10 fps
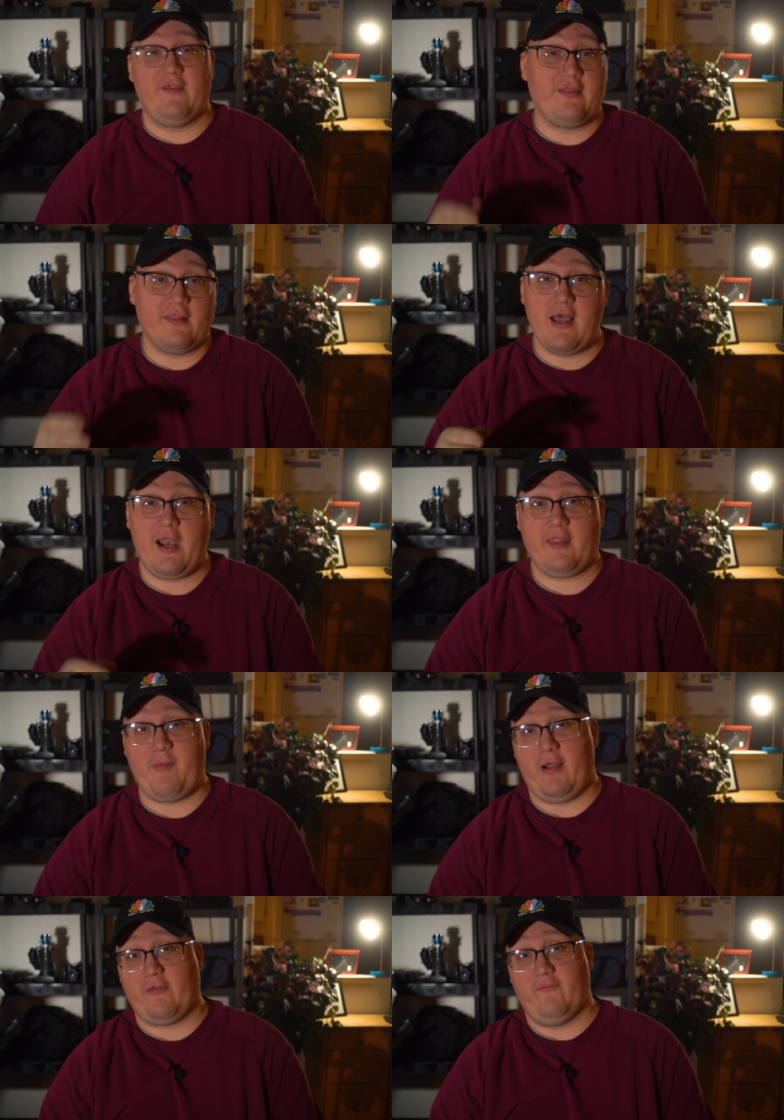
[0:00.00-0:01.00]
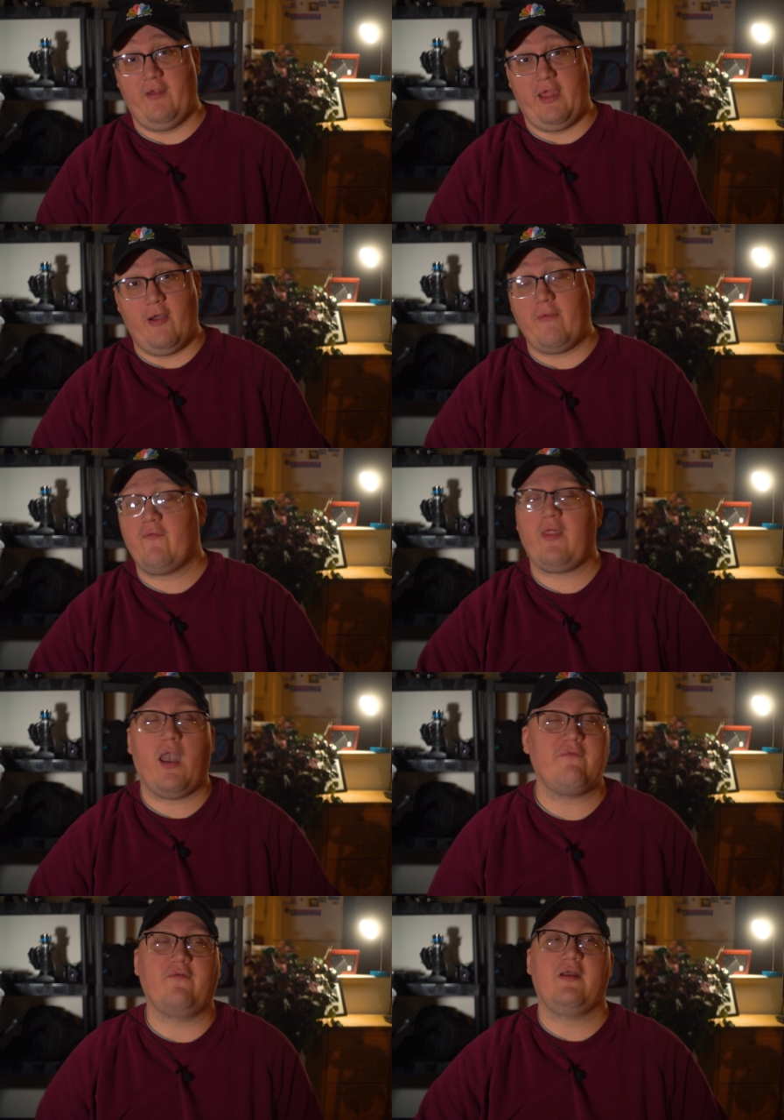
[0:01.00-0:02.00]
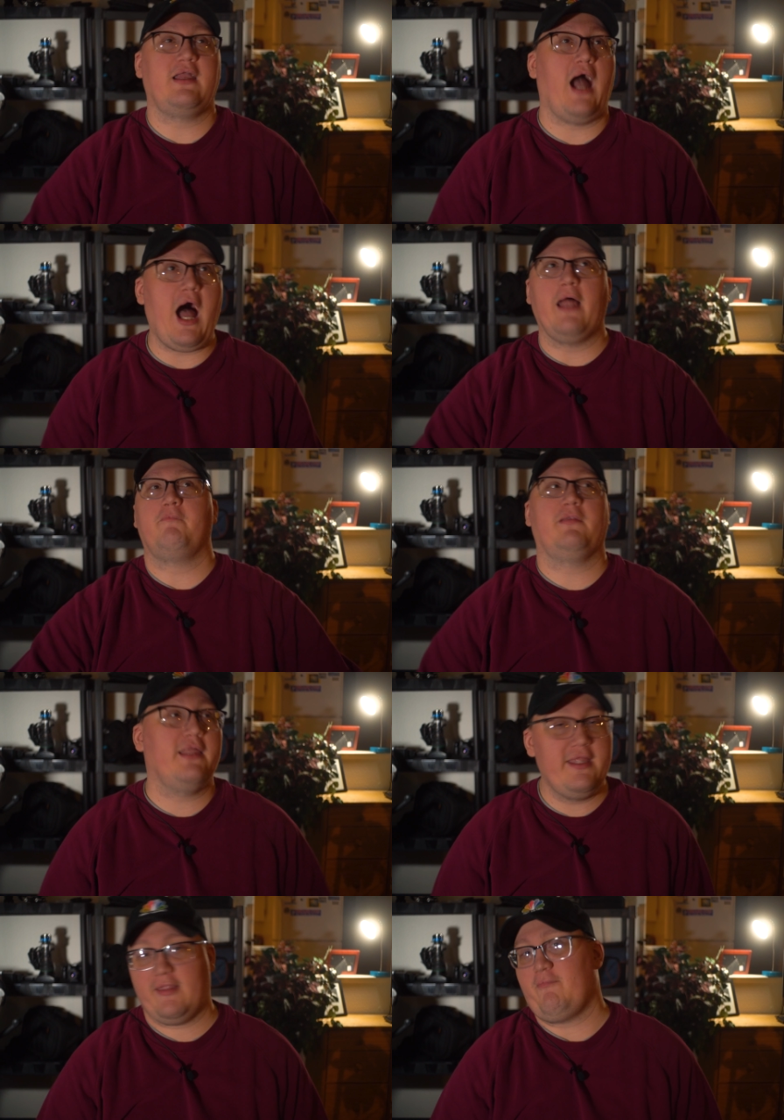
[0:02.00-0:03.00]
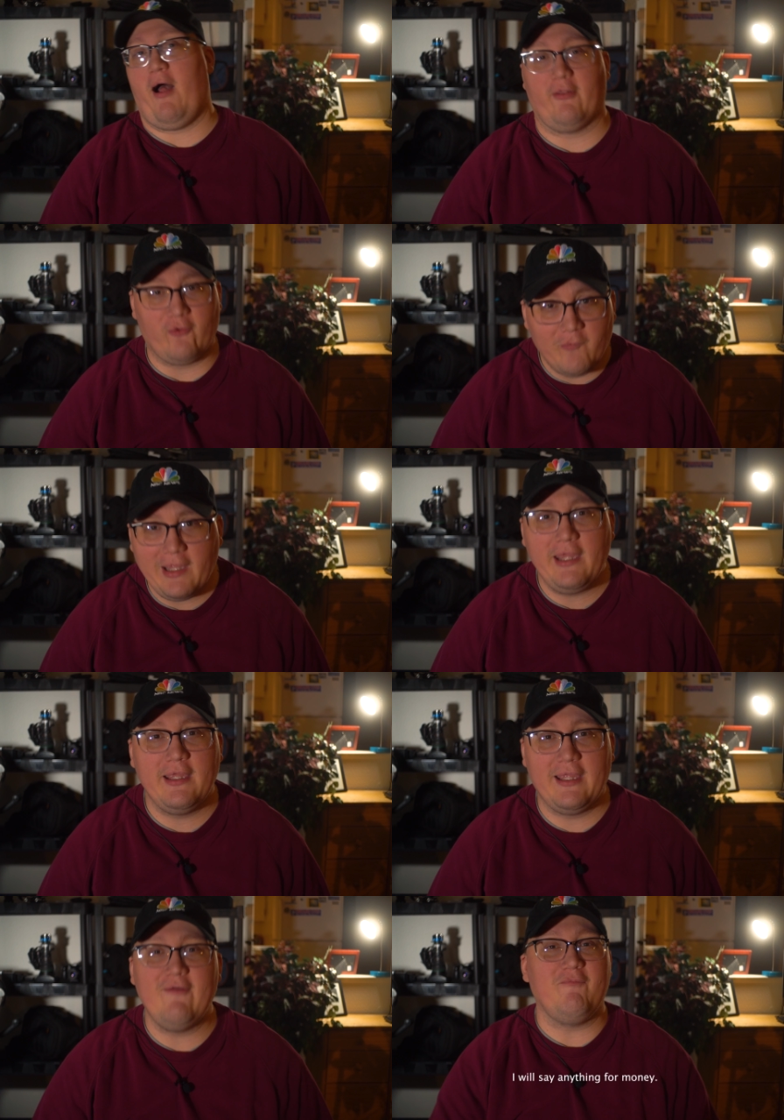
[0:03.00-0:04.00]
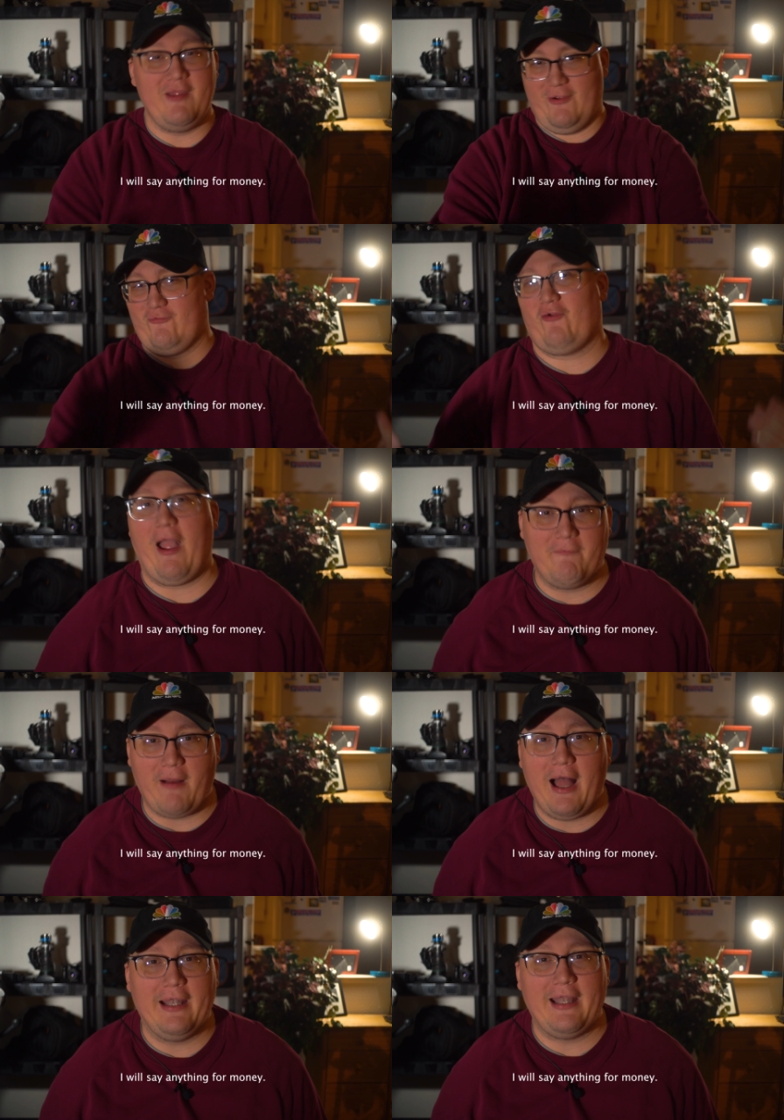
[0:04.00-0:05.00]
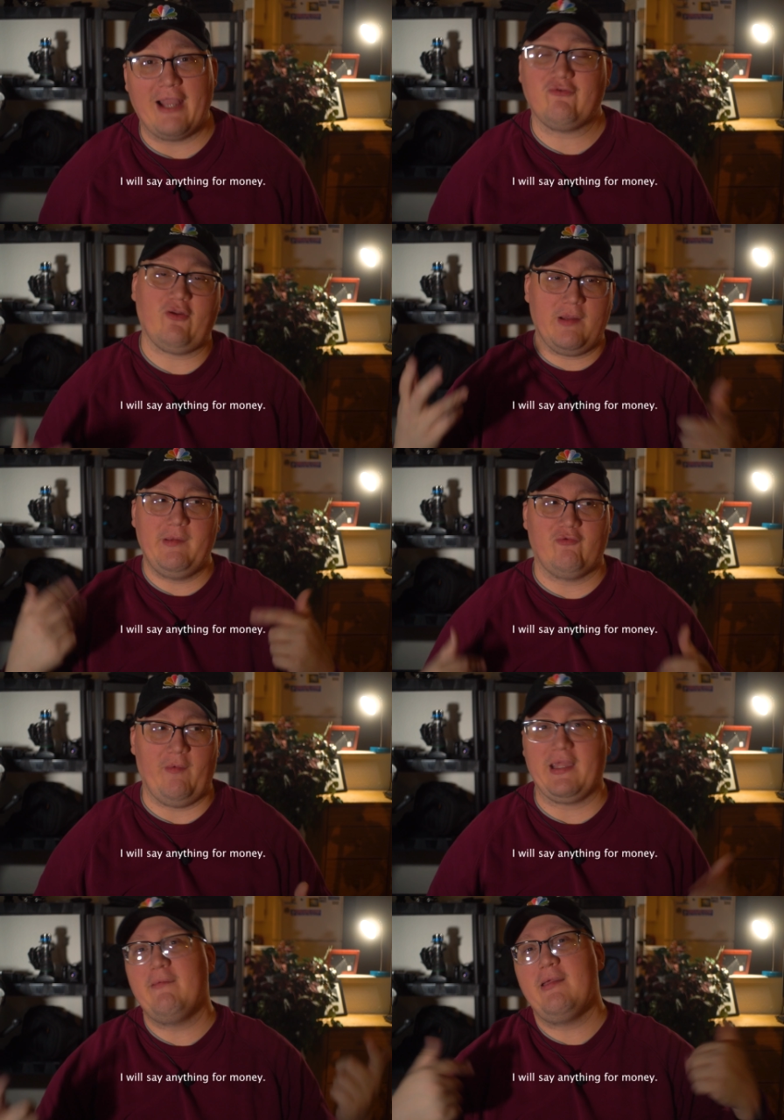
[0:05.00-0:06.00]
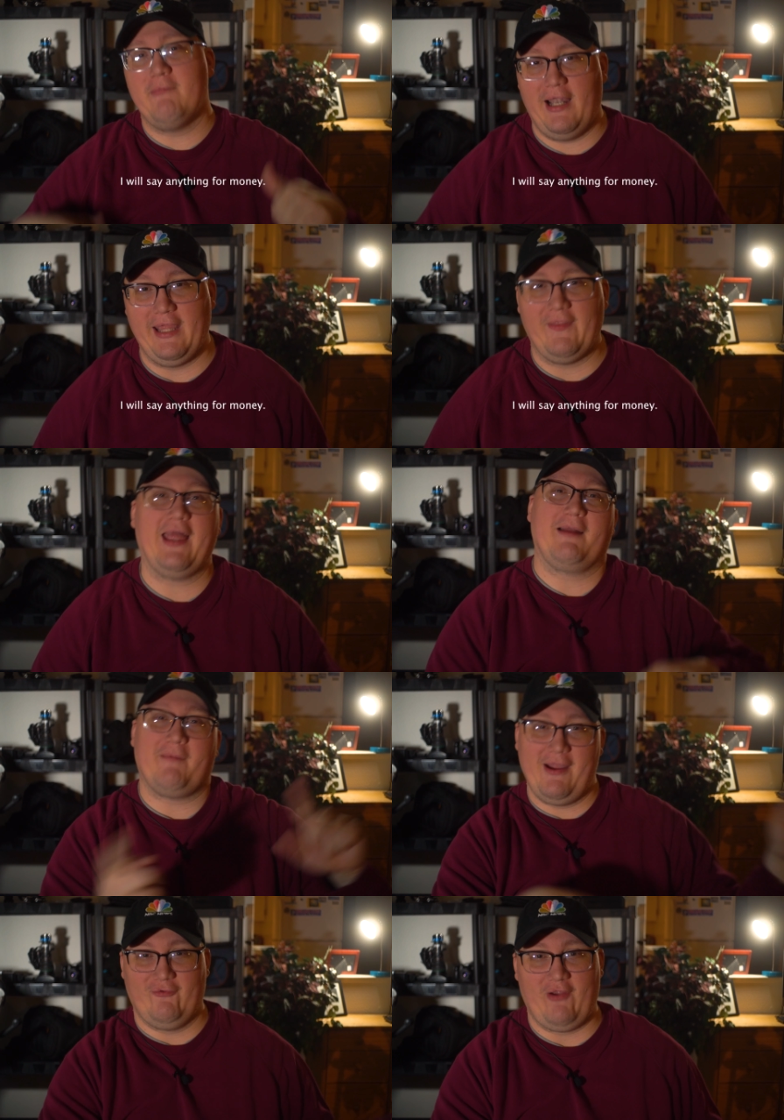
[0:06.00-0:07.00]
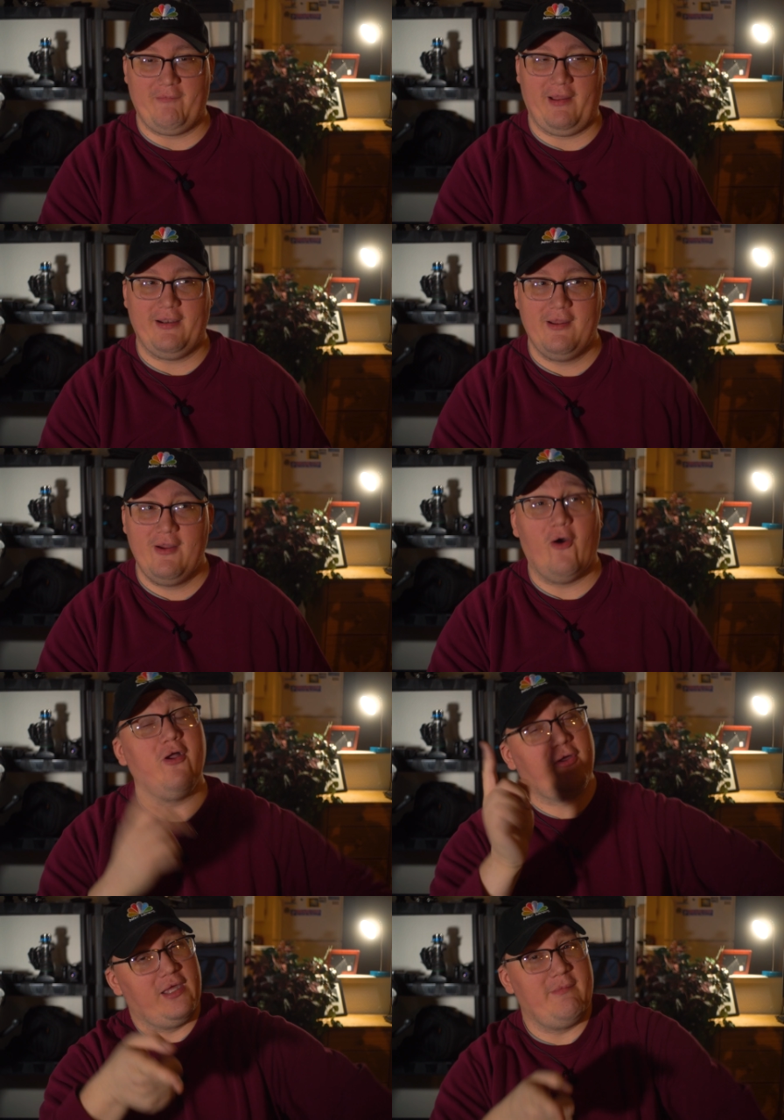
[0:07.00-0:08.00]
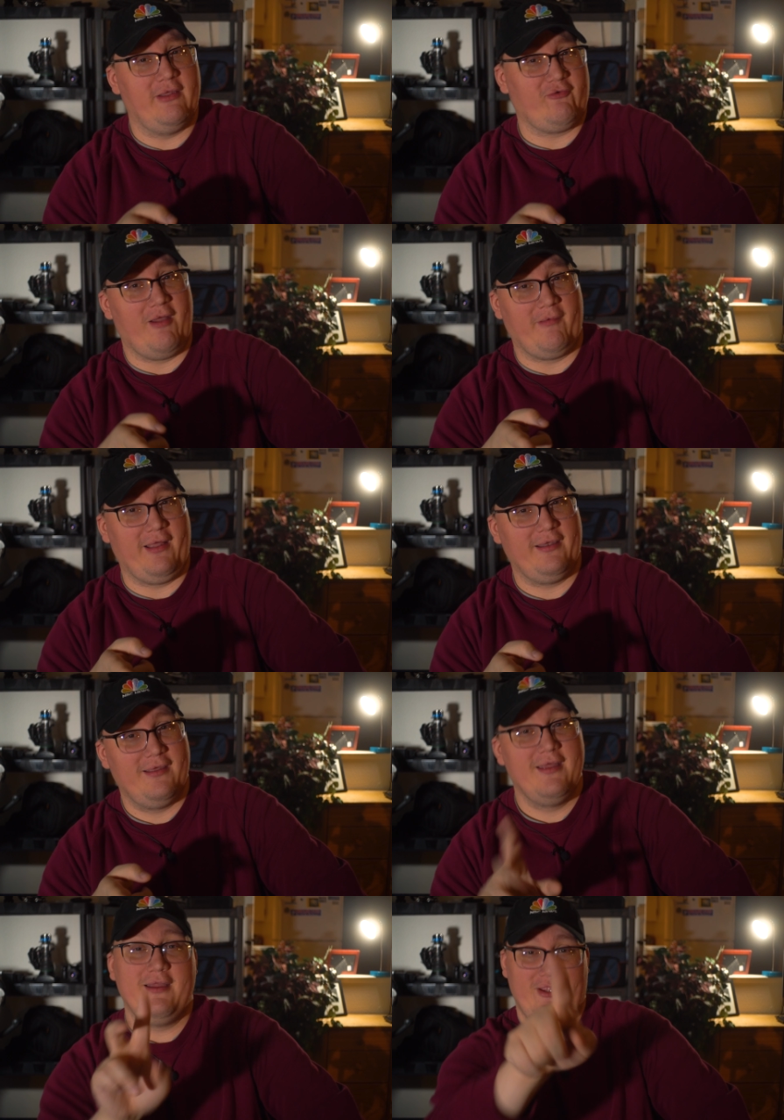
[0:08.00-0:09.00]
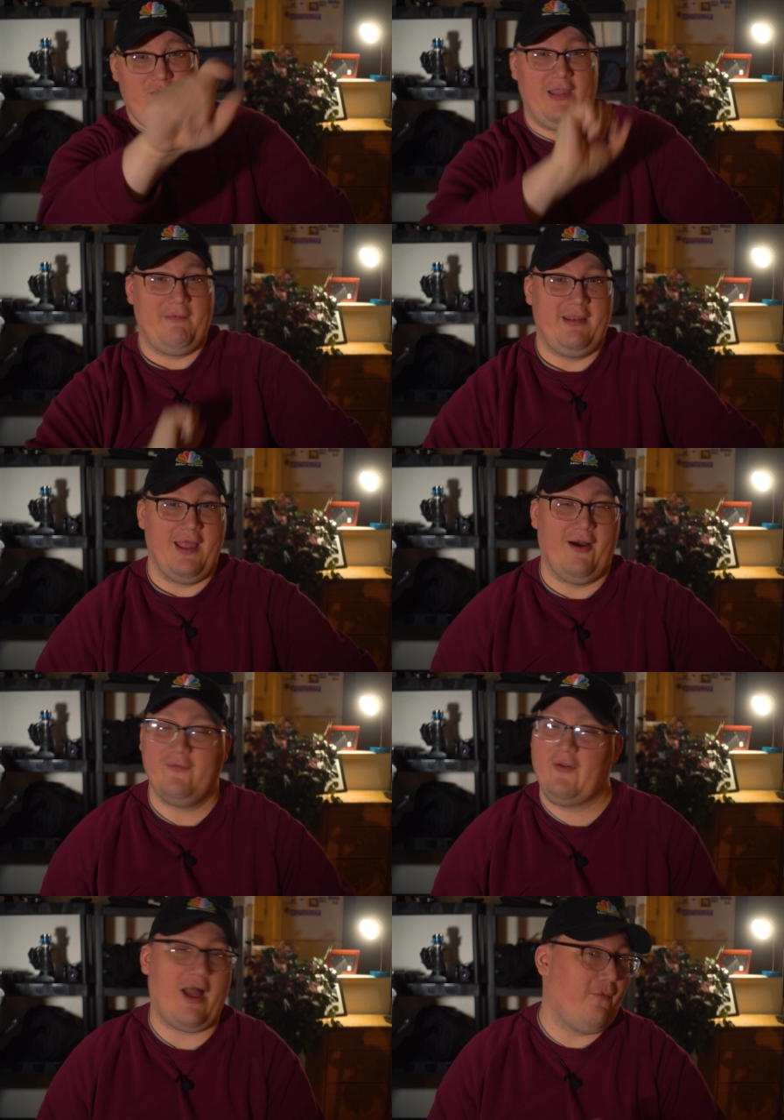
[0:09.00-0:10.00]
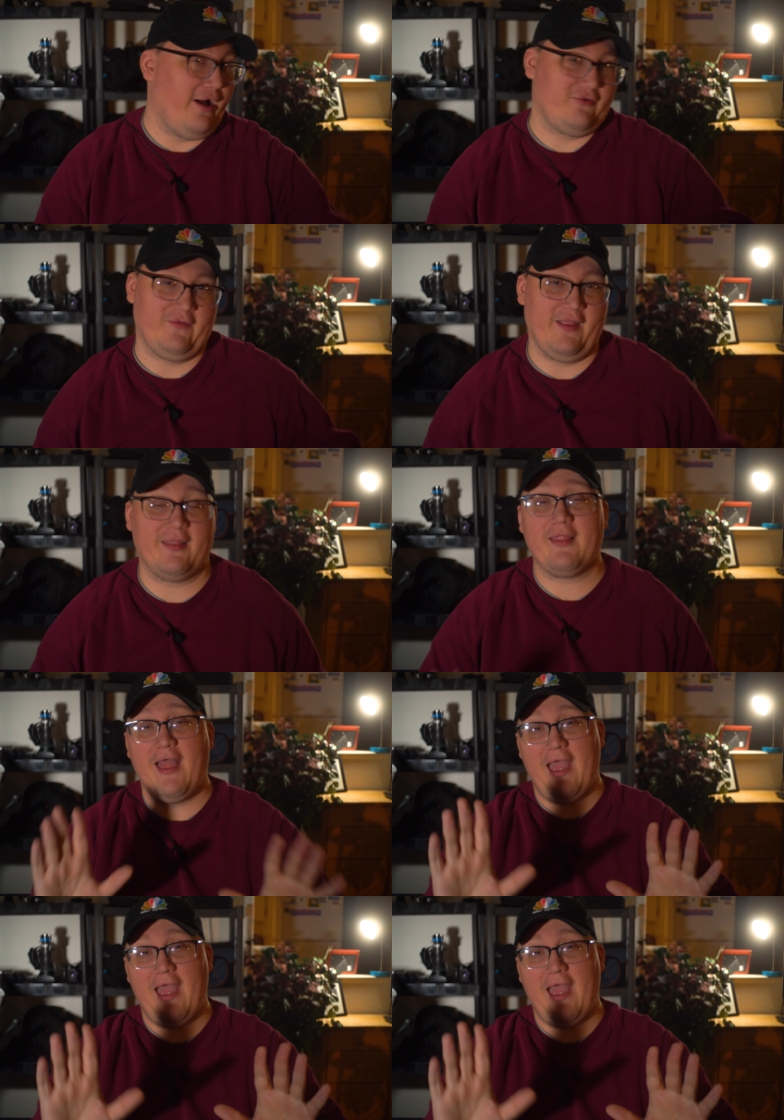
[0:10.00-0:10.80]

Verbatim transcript: This is not a sponsored video, but for the love of God, please sponsor me. Give me your tripod. Actually, don't give me a tripod. Give me money that I can buy a tripod. Or you could give me a tripod. You let me know. They're not watching this.